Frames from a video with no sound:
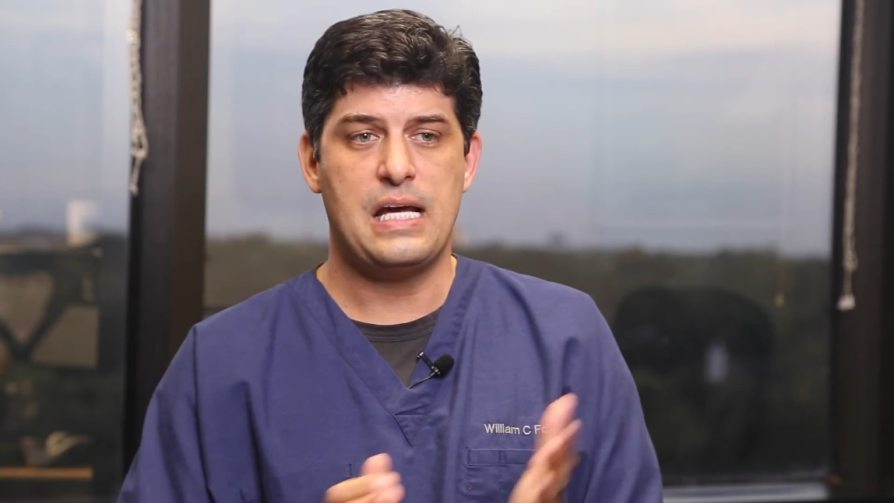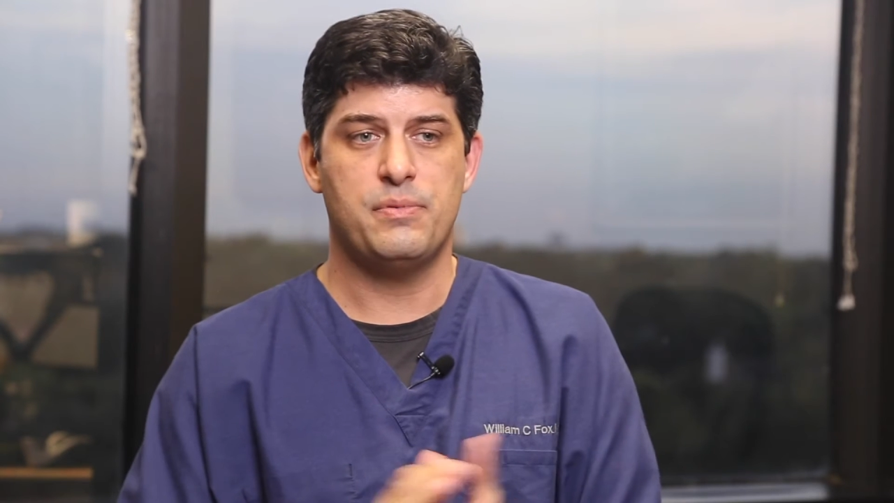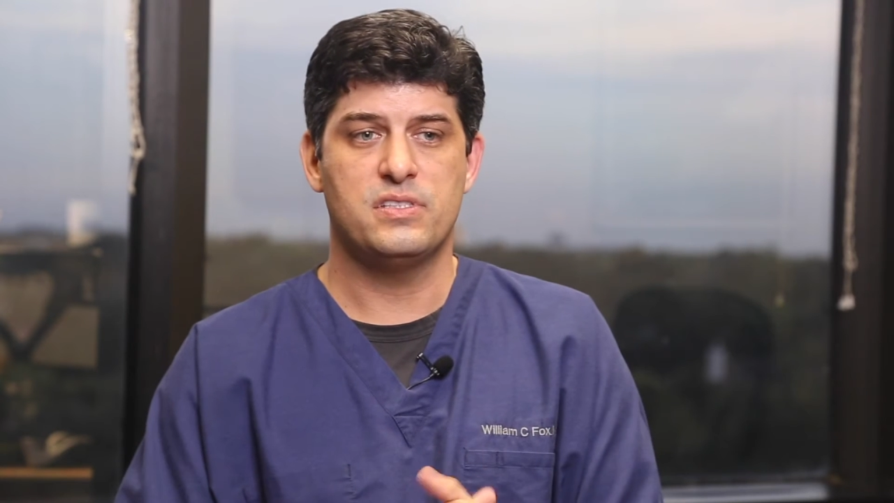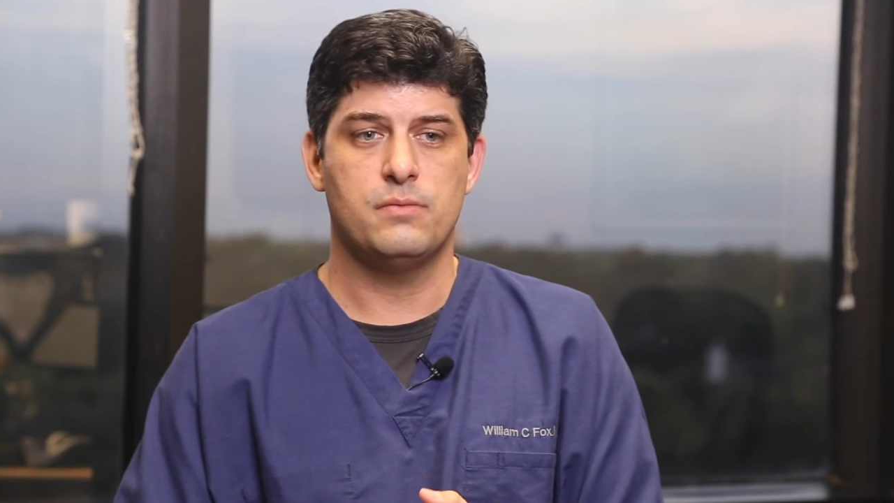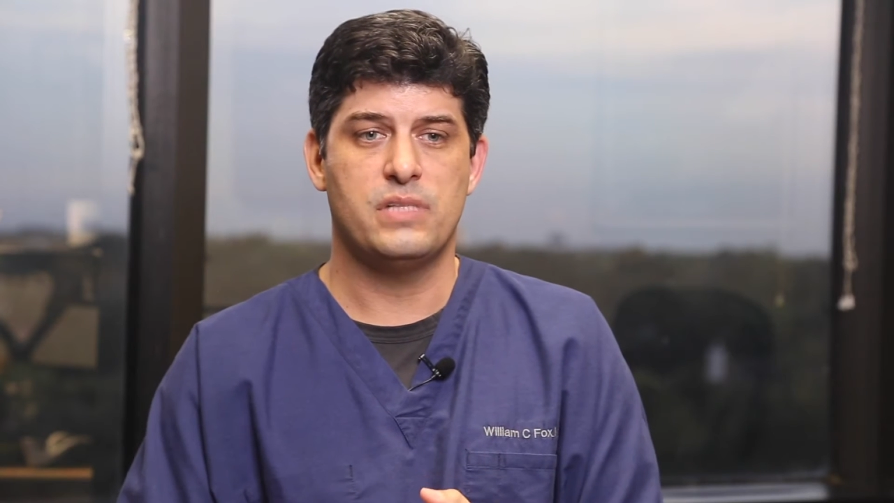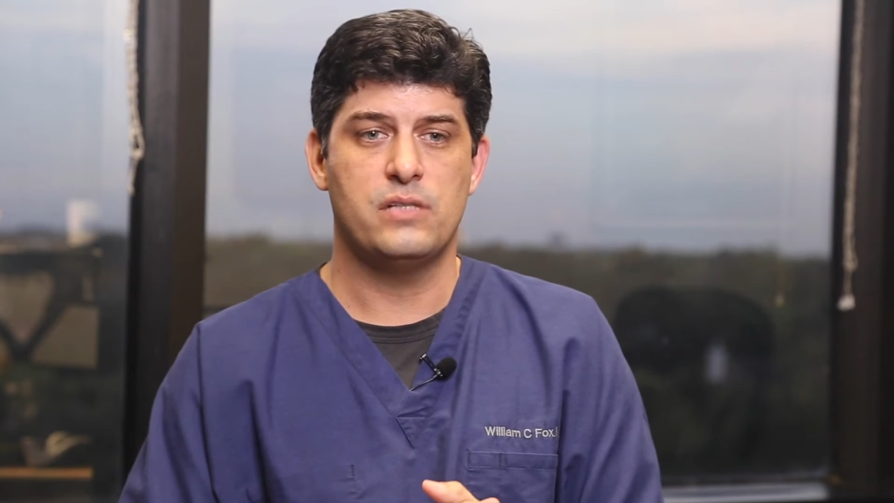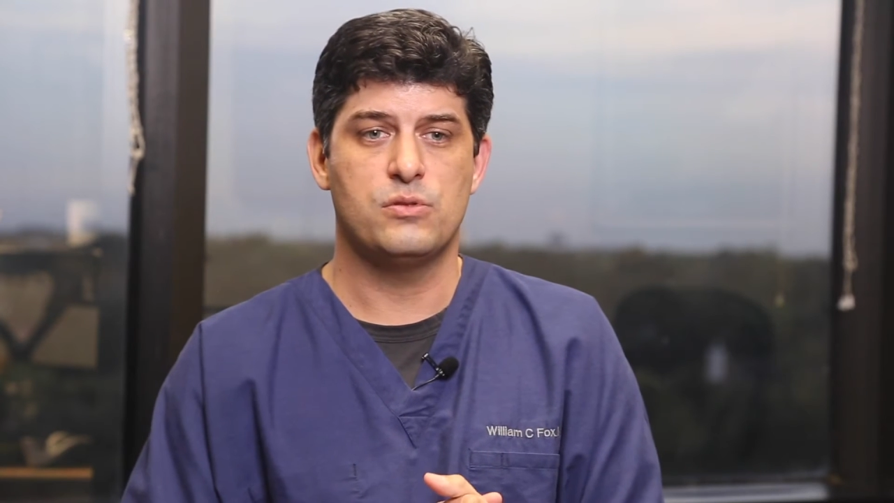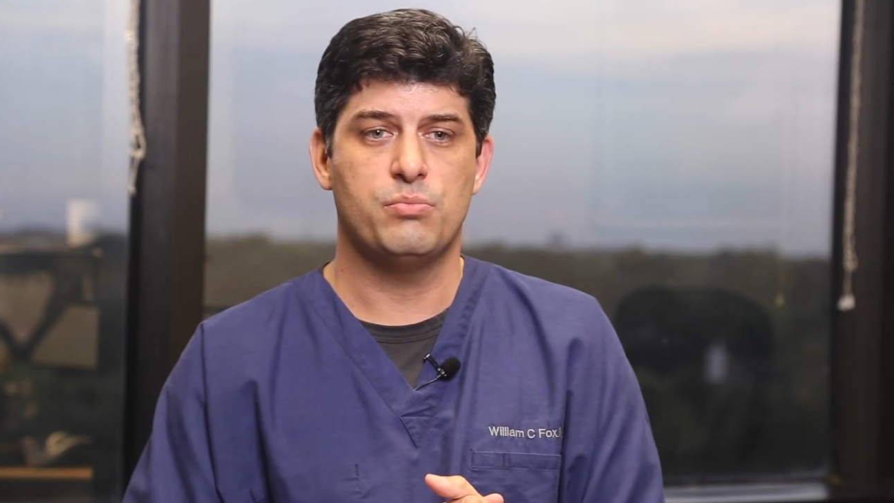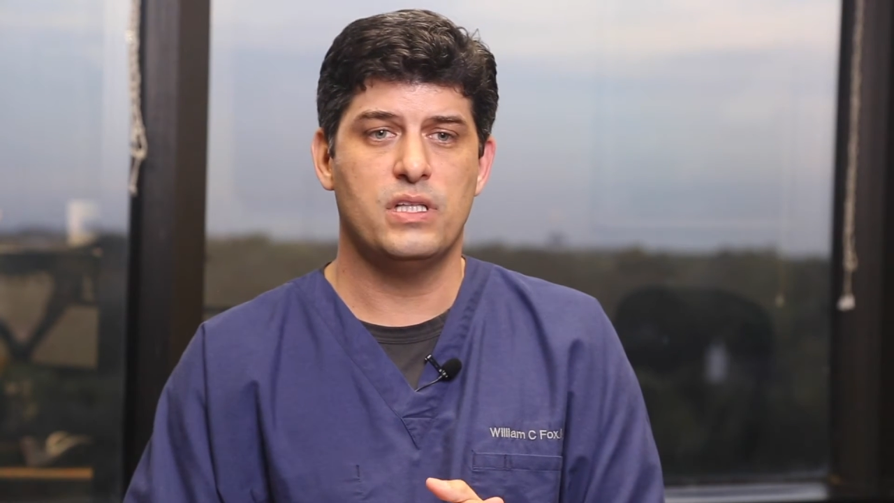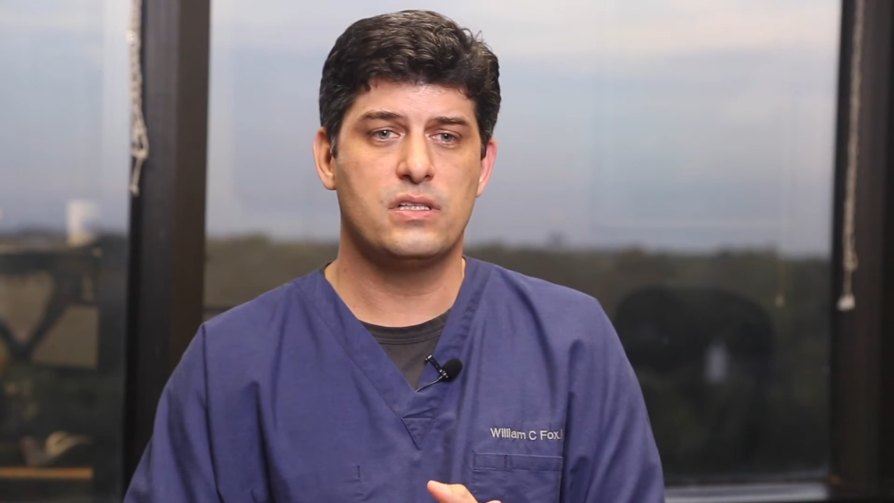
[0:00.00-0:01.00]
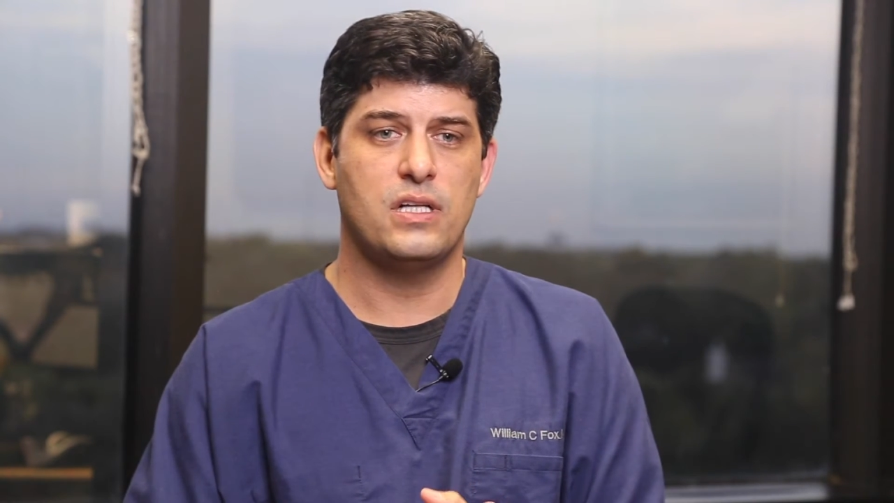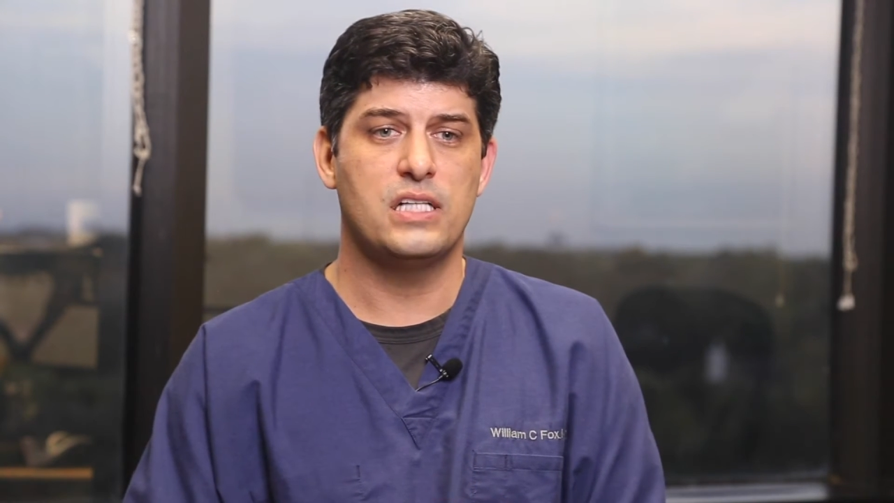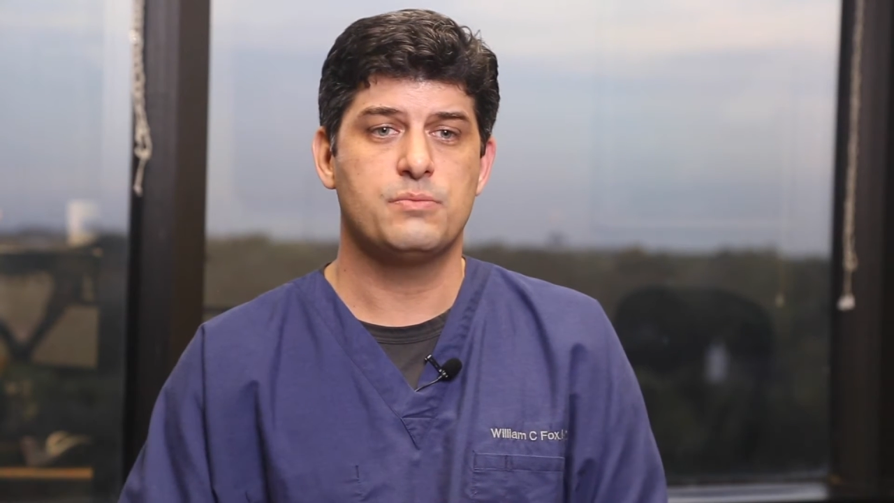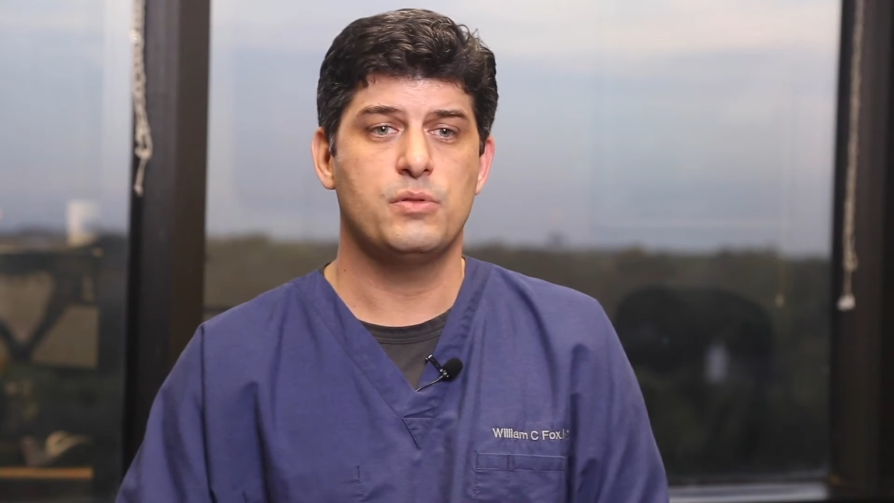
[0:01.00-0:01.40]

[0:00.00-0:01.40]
happen sometimes with blood clots,